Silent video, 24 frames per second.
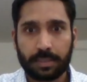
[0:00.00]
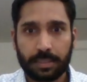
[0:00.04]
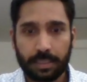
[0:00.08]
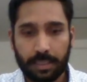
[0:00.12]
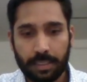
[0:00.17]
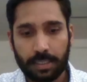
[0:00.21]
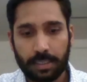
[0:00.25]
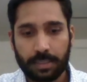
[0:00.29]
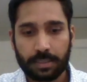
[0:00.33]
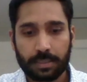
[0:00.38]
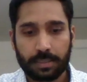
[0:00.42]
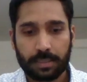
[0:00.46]

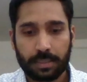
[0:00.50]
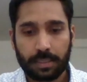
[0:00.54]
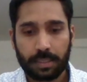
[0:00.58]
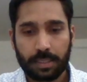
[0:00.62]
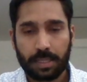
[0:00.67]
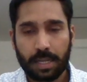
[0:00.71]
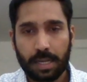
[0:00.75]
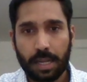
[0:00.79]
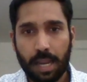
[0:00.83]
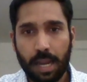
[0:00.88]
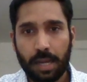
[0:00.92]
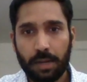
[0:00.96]
is
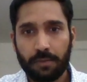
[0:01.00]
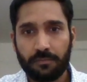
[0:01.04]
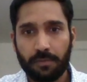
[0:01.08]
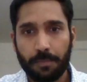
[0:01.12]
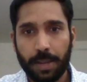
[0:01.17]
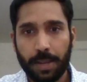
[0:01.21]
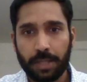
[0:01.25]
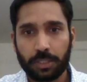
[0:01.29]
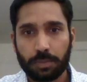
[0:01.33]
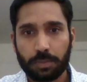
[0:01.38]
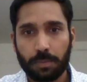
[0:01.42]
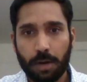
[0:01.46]
kind of a
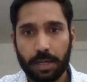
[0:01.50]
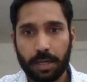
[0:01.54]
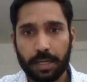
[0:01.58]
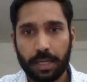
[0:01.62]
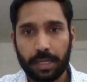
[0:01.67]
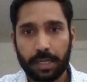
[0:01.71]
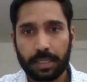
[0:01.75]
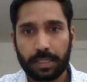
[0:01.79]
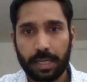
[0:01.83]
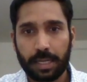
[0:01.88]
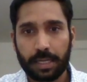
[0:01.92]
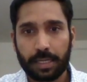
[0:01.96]

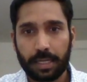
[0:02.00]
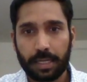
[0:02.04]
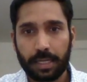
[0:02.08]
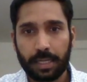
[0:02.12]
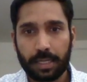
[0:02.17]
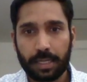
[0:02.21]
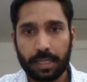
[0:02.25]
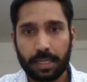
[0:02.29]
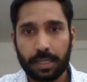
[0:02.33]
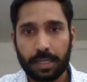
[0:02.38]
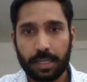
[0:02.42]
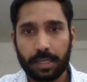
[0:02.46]
benchmarking technique